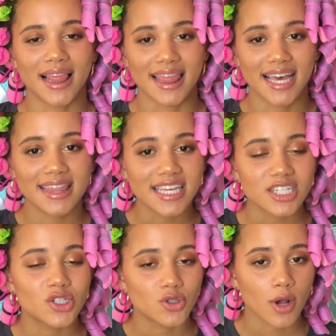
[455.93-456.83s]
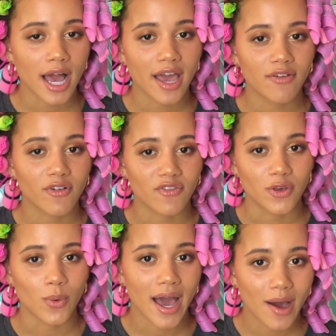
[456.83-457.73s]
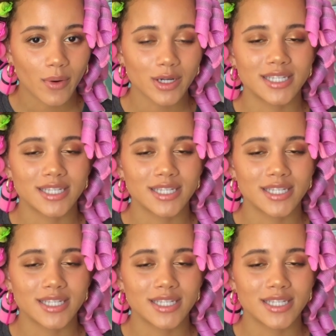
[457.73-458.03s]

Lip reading: let these dry for a few hours,